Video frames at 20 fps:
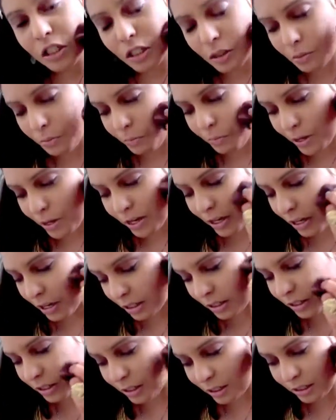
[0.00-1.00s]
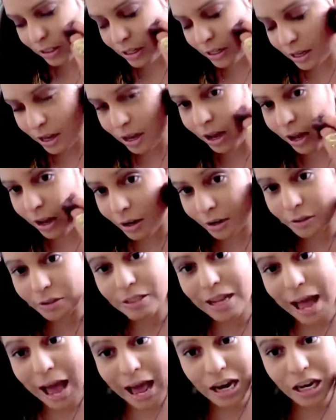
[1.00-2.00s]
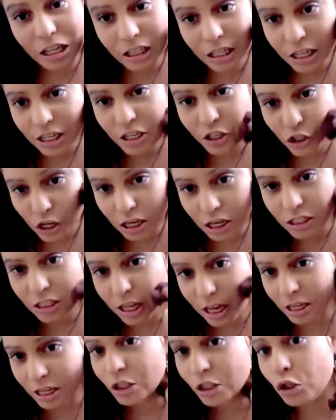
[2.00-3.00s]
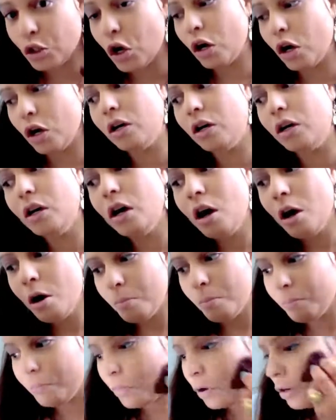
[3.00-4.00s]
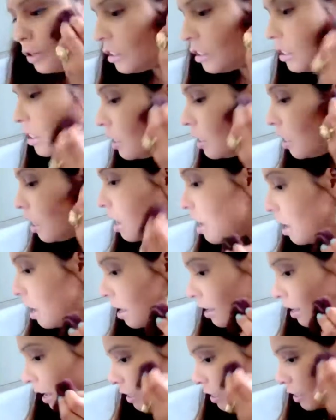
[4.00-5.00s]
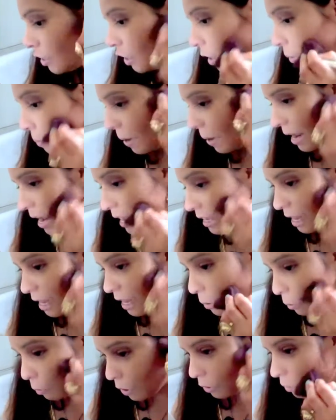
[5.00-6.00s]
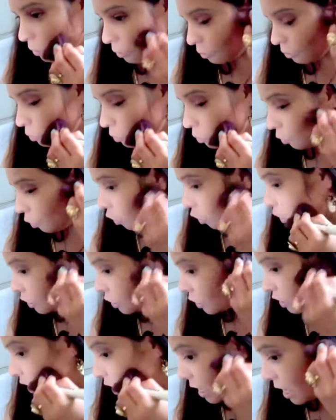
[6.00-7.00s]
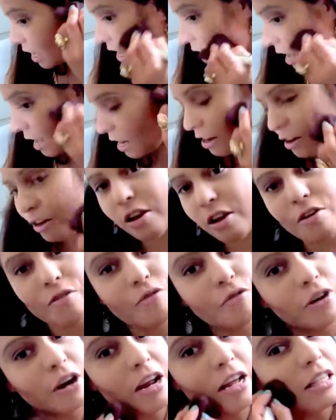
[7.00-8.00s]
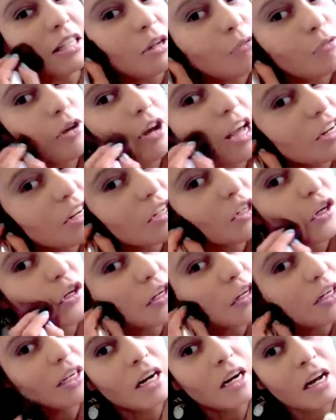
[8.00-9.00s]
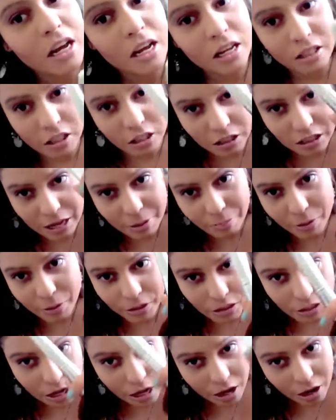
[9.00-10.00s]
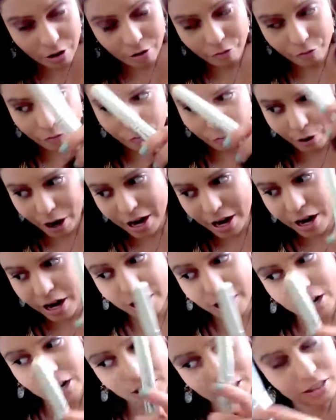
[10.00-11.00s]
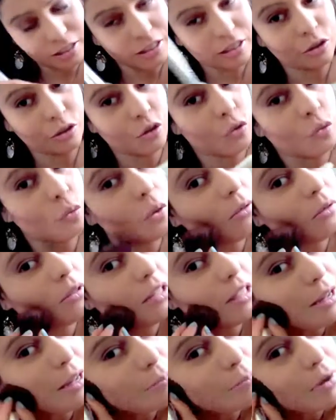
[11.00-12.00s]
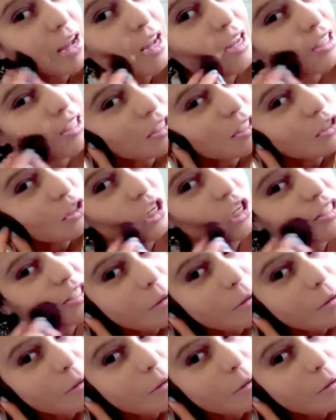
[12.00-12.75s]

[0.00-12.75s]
because the highlights of the cheese is the most contour place that we're going to see any difference. If we contour the temples of right here, you won't see much, just a